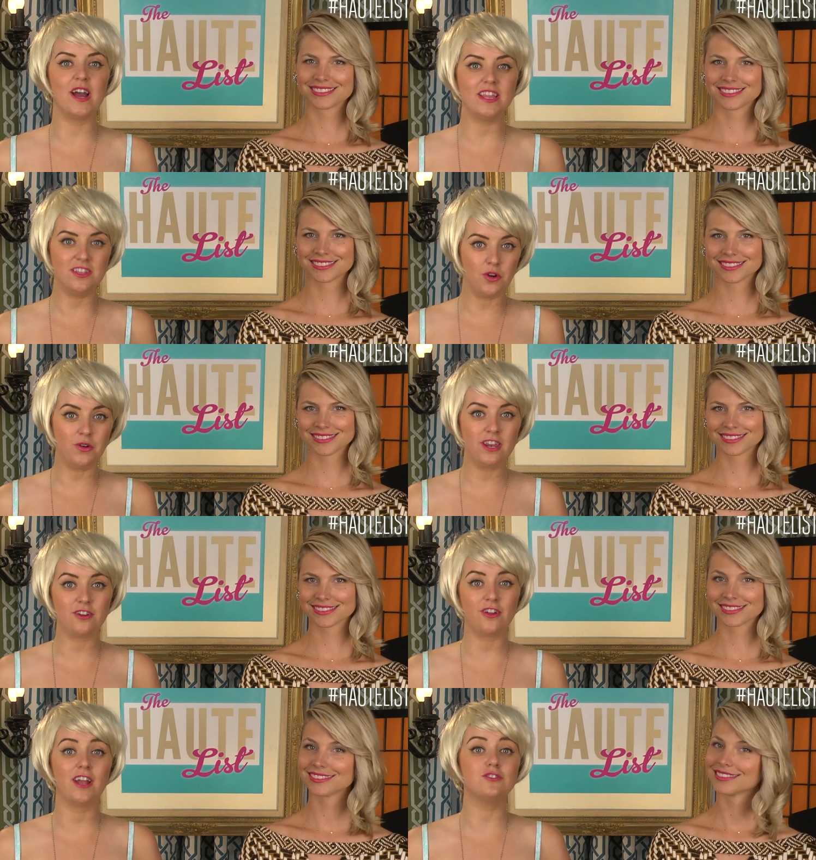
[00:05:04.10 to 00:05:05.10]
Speaker 1: Miley
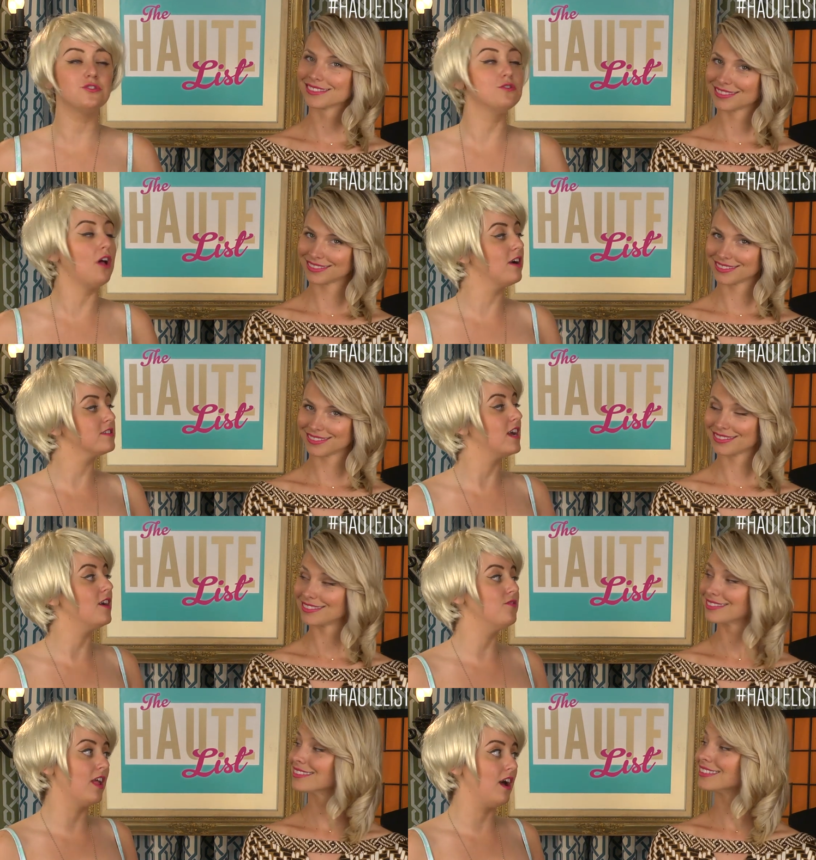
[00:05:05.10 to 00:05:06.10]
donated her hair to Locks
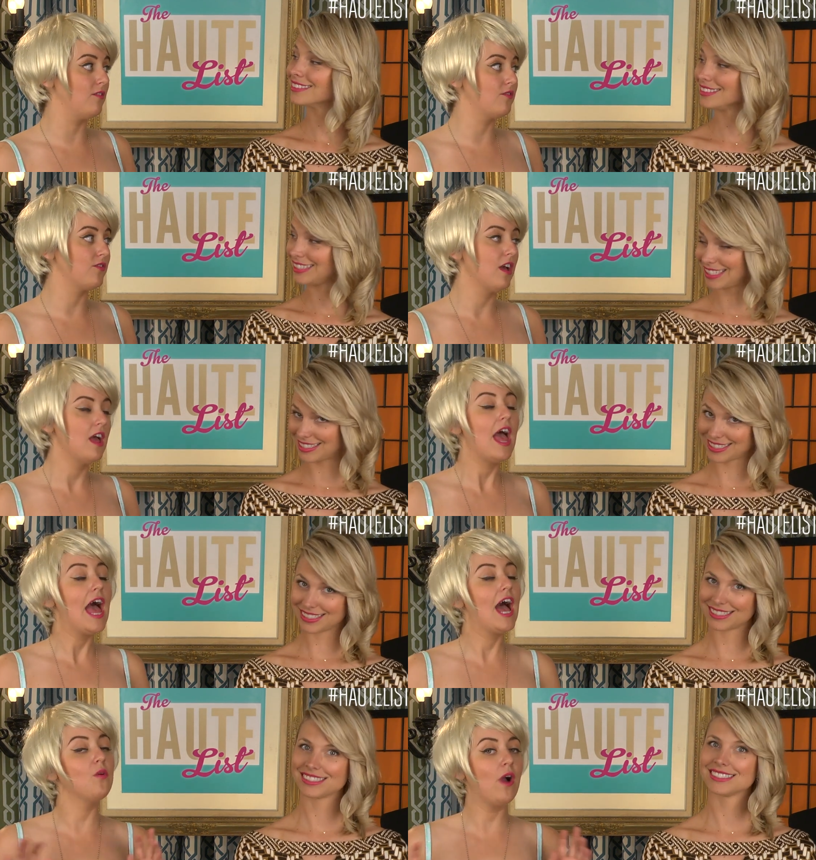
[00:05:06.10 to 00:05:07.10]
of Love. Yes.
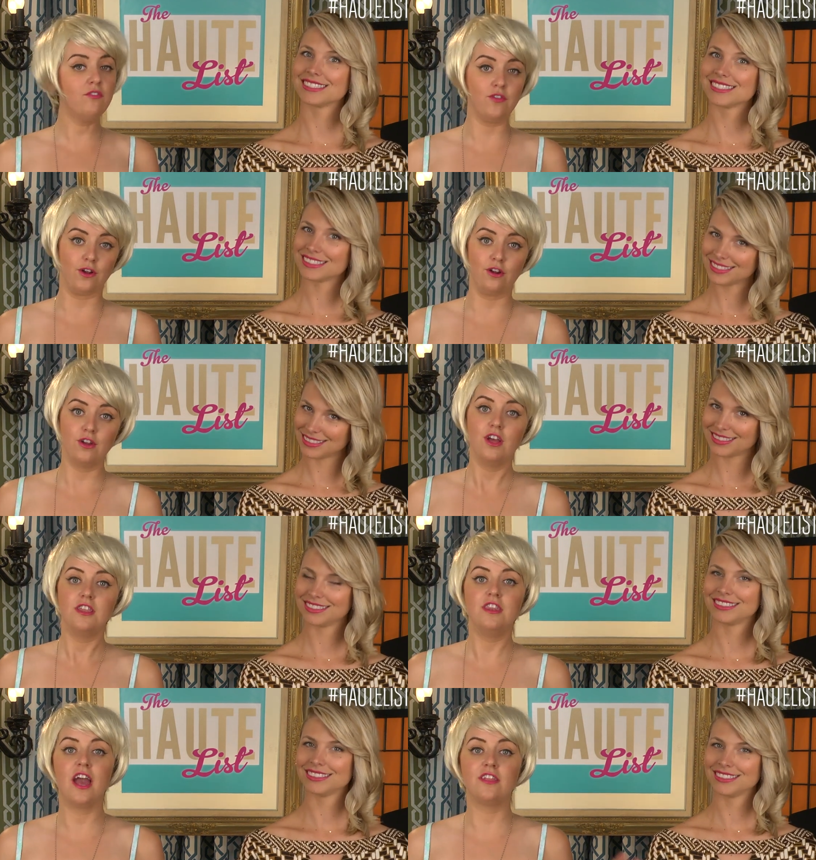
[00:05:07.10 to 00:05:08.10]
However,
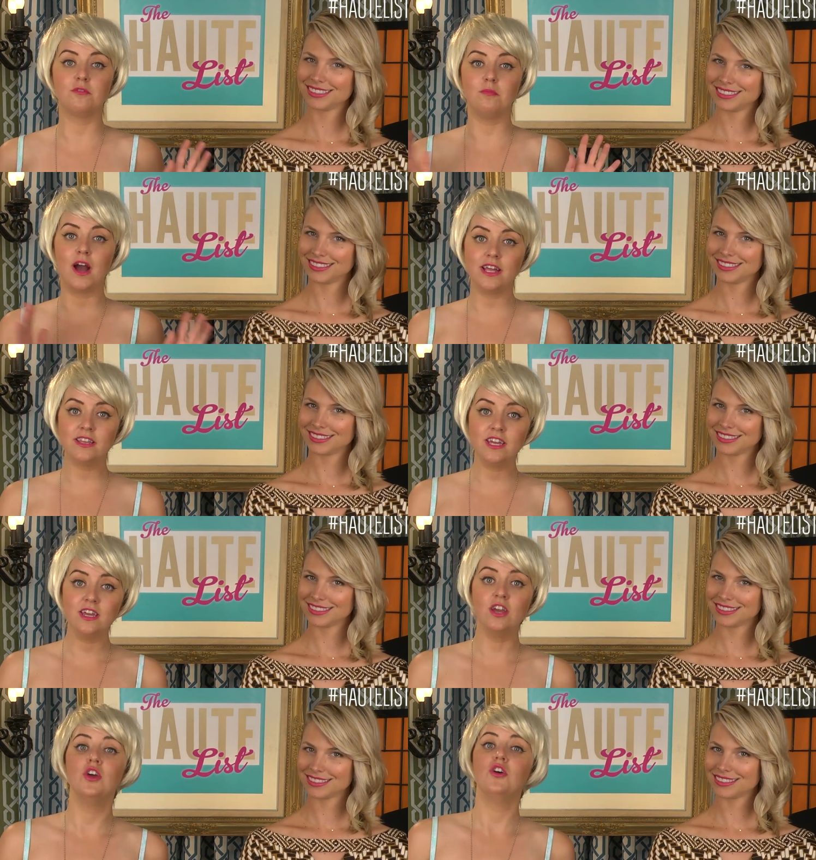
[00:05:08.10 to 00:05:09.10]
neither Miley
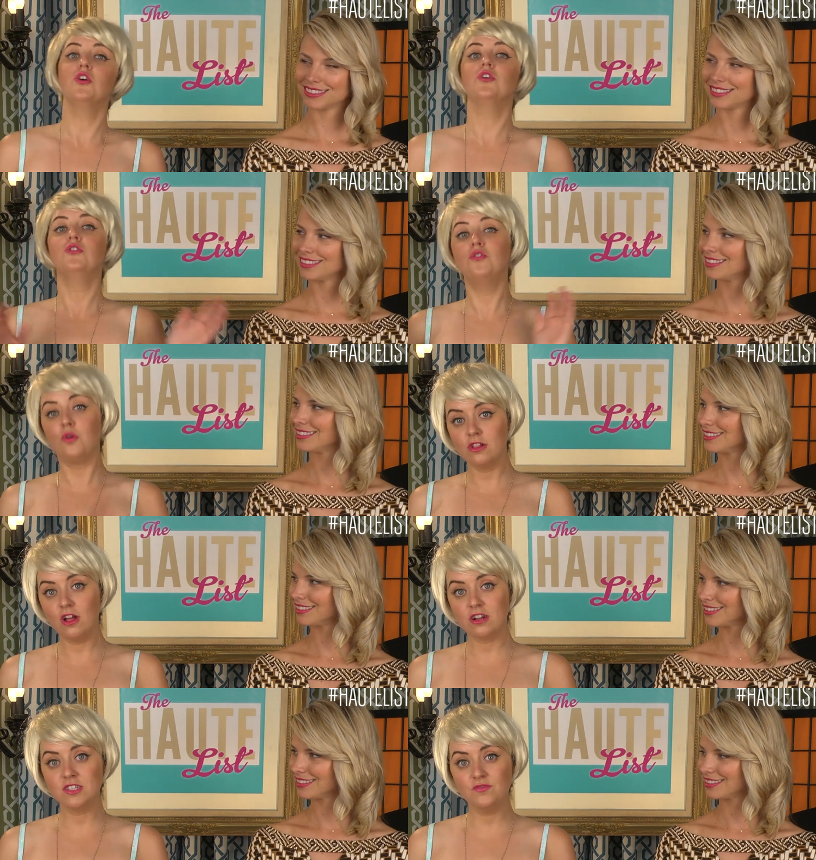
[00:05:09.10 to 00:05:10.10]
nor
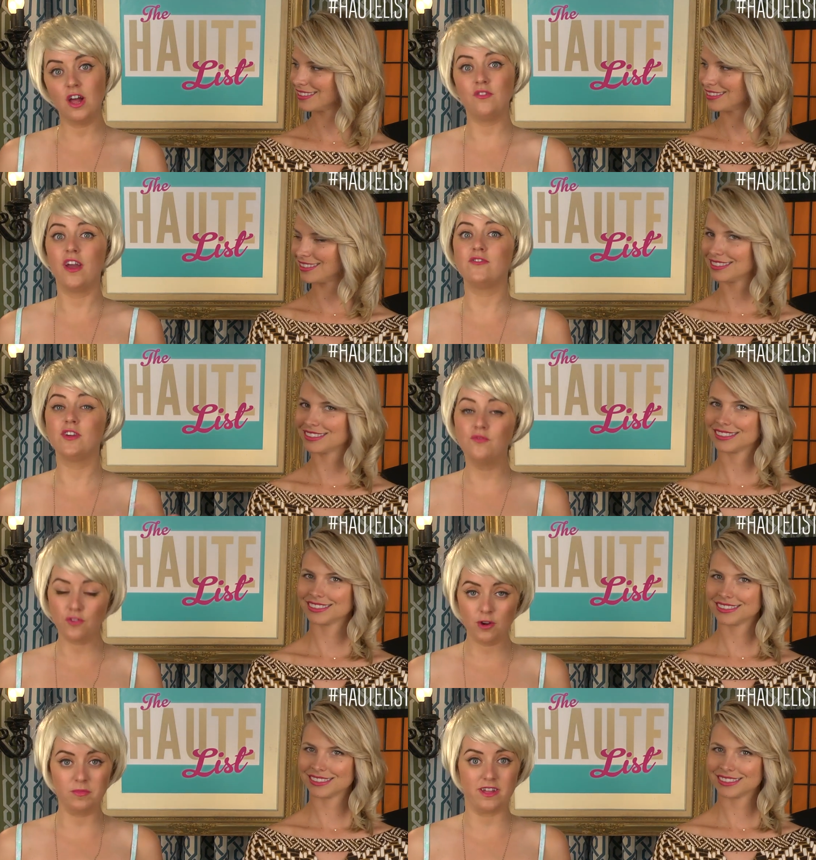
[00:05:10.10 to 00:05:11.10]
Locks
Speaker 2: of Love have
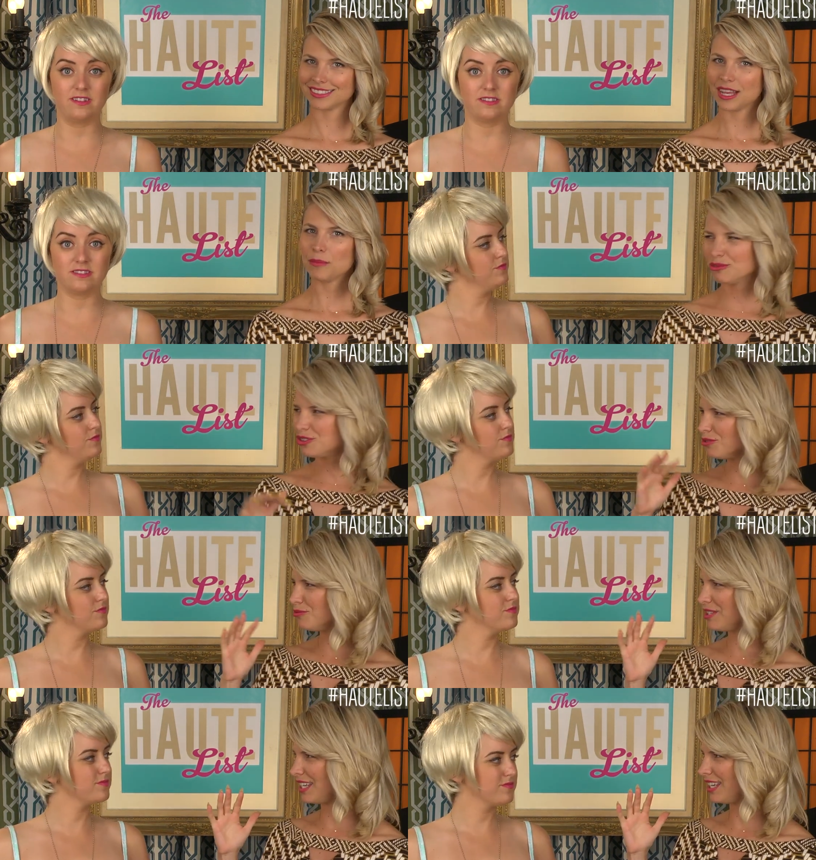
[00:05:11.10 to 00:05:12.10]
confirmed this. Don't
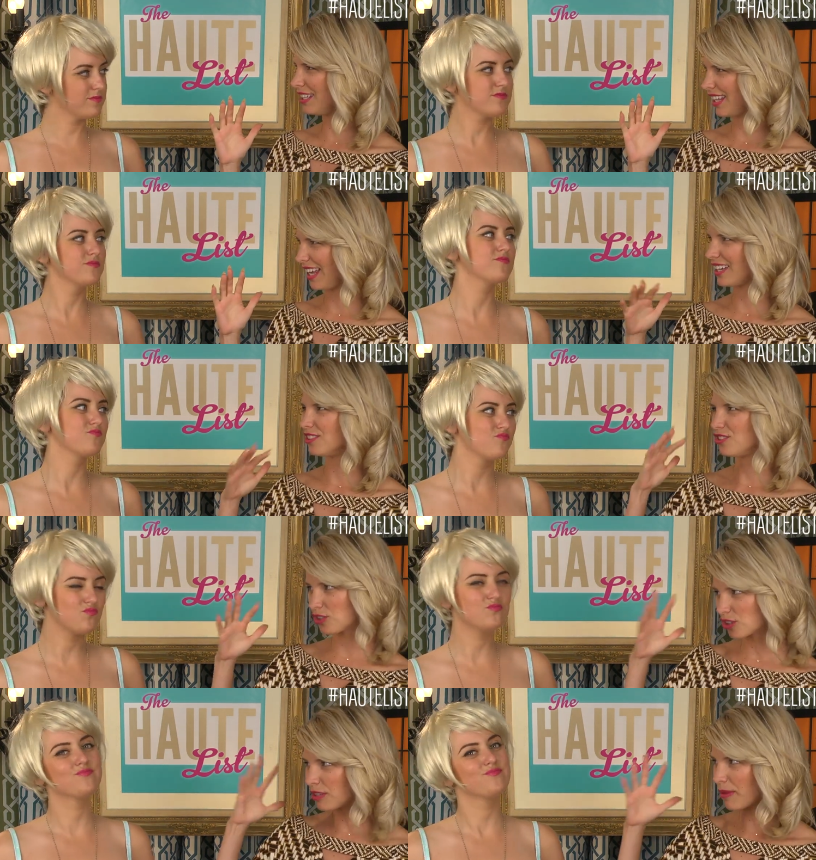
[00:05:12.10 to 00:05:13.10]
you need like a
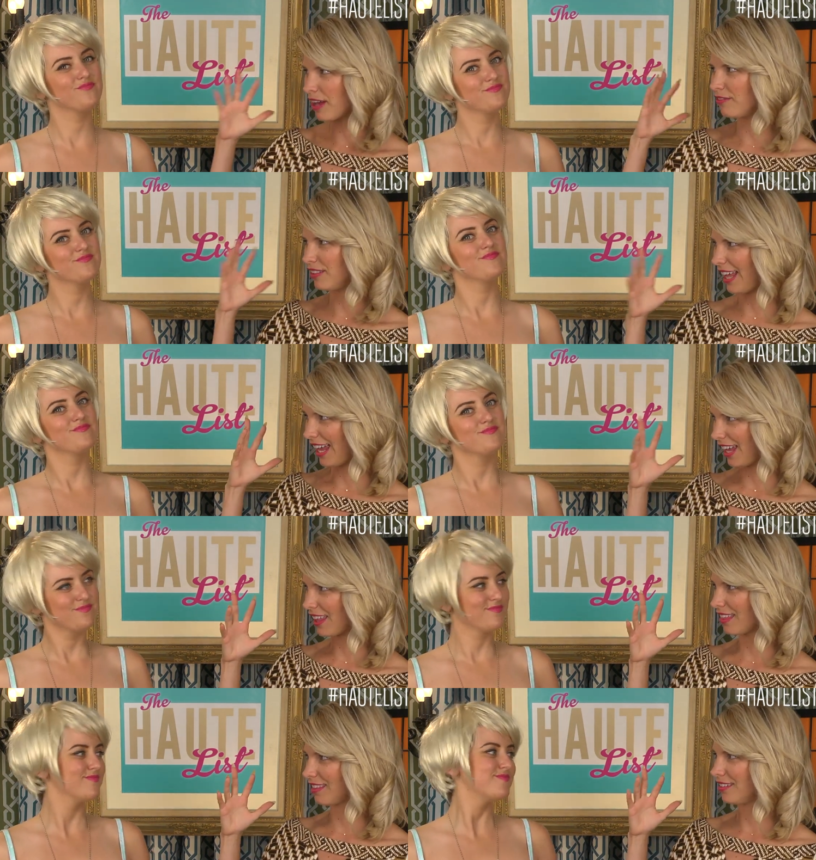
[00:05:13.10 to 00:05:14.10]
certain amount of
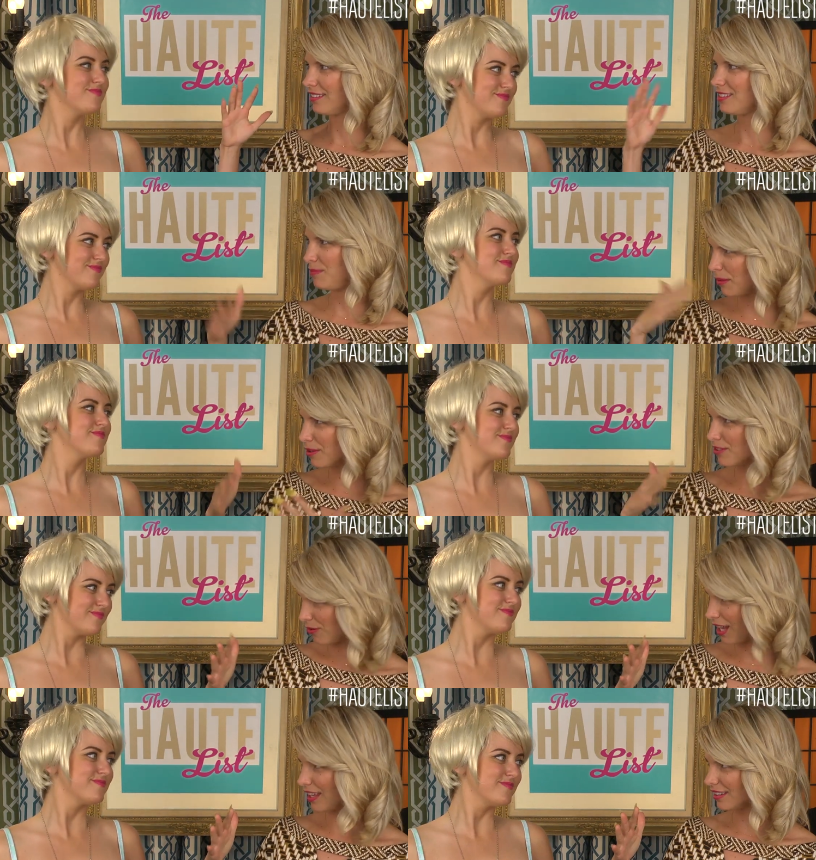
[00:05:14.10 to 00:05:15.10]
length to be able to
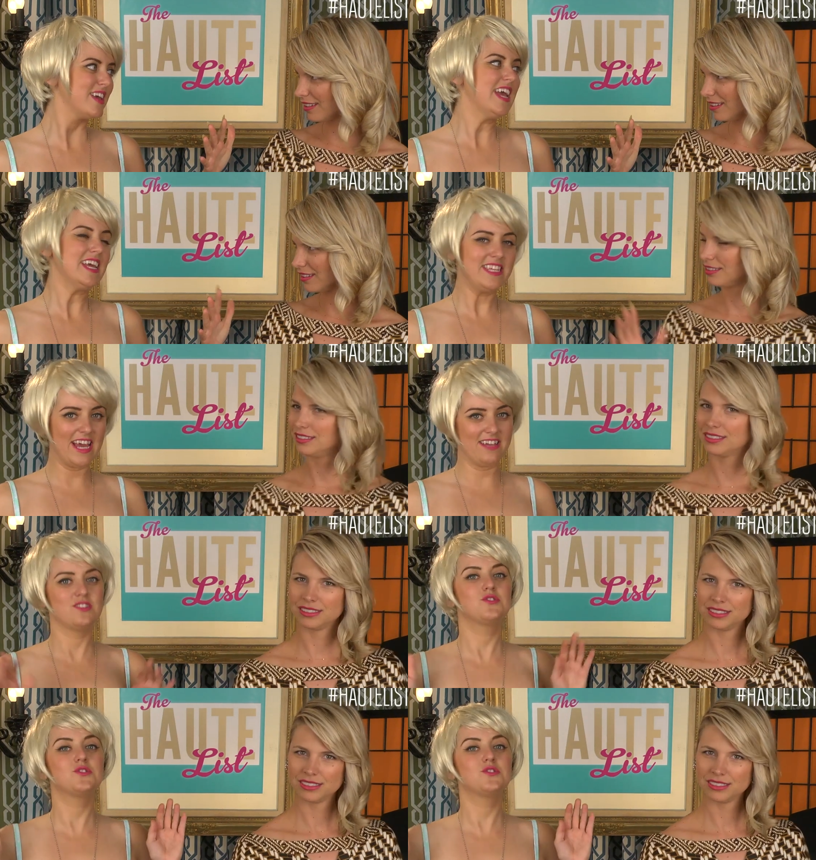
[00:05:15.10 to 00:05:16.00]
donate?
Speaker 1: Yes,